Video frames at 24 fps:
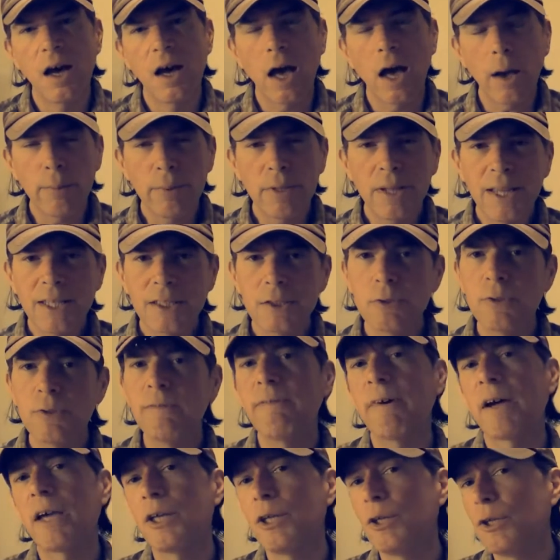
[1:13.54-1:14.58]
I would like to
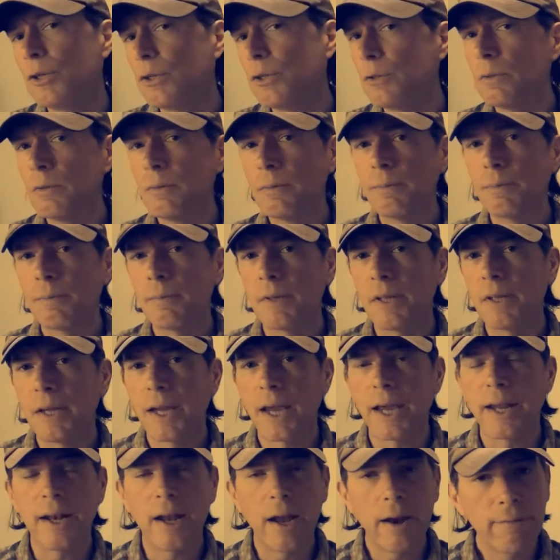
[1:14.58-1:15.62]
invite you
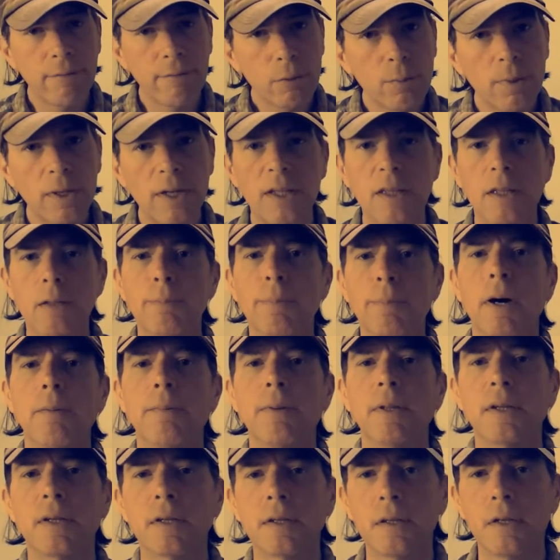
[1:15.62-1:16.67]
and everyone in the
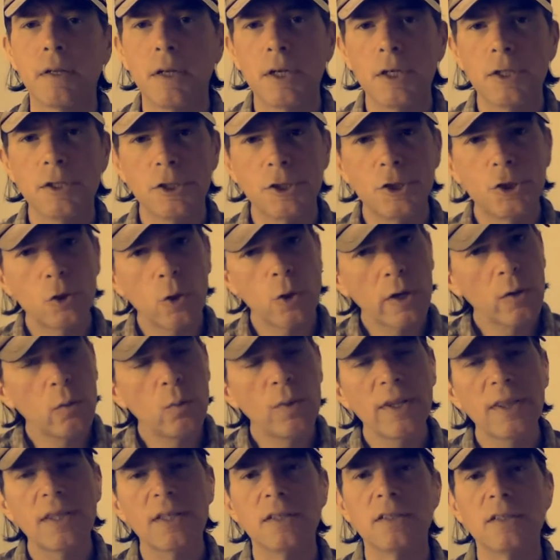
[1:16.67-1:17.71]
public to join
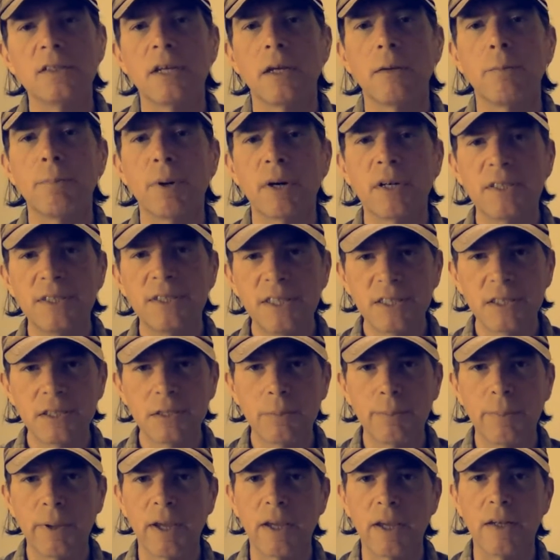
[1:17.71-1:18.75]
with us and
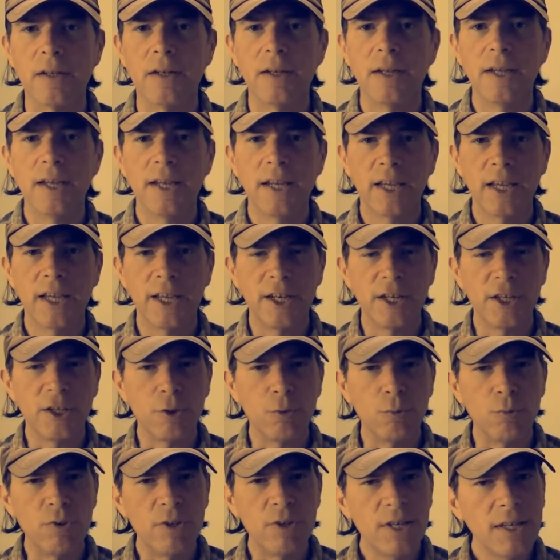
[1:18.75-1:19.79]
participate in a
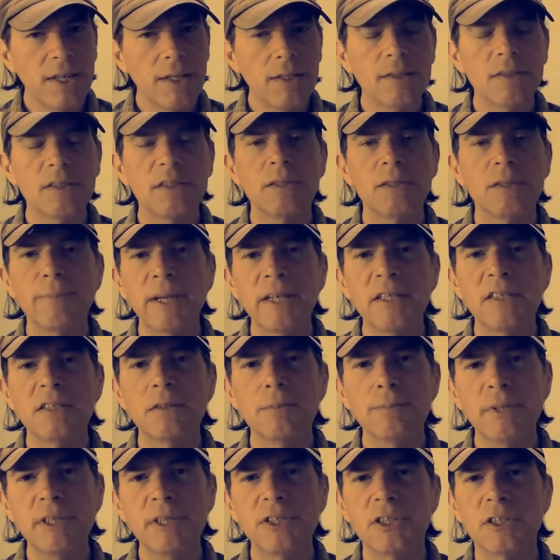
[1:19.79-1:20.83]
unique space
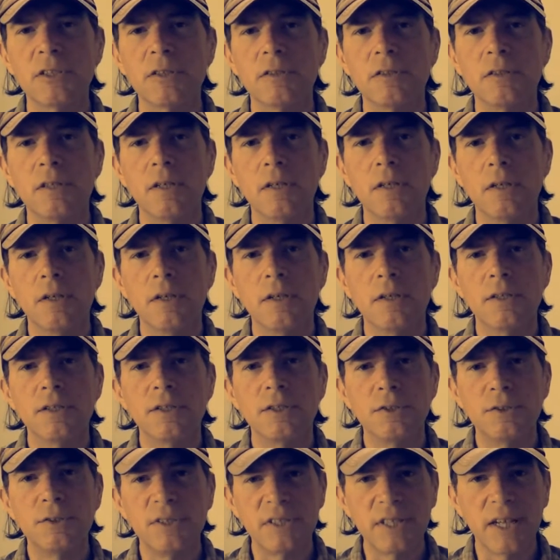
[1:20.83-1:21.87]
mission
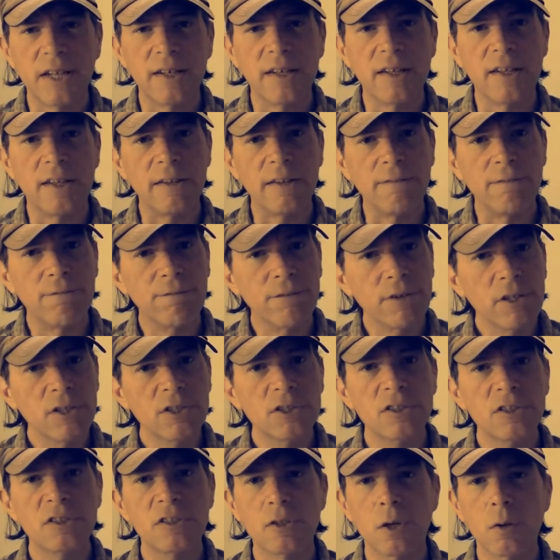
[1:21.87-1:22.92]
to send the first
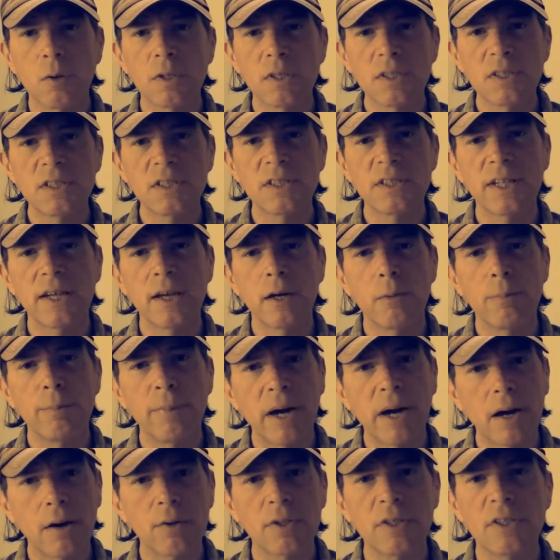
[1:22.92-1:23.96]
solar
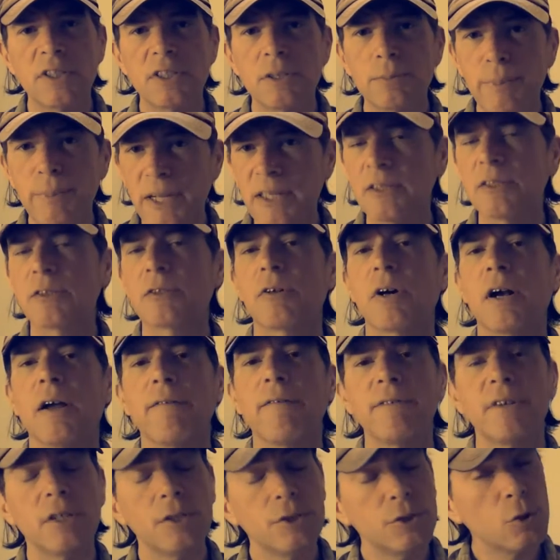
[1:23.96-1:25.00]
sail-powered
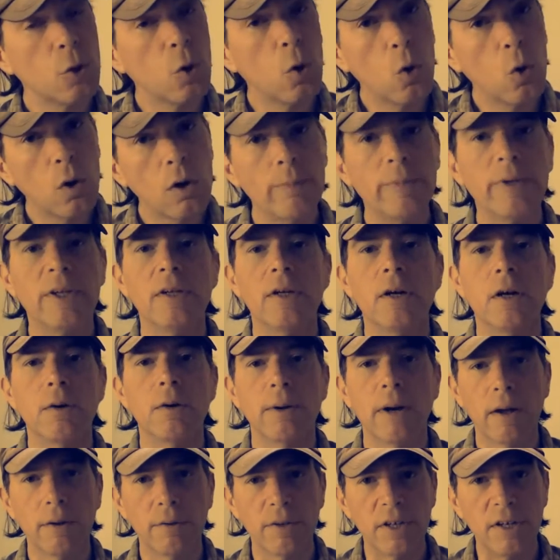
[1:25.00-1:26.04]
spacecraft into orbit
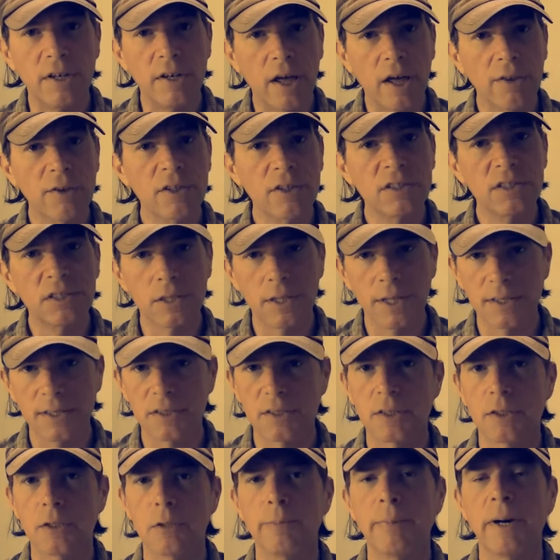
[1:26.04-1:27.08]
around another
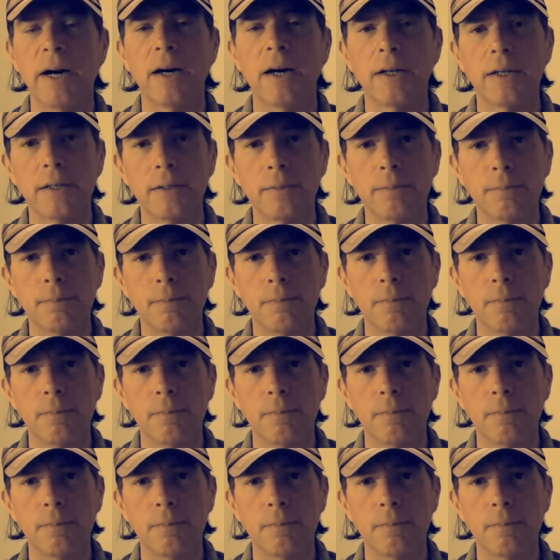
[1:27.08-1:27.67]
celestial body.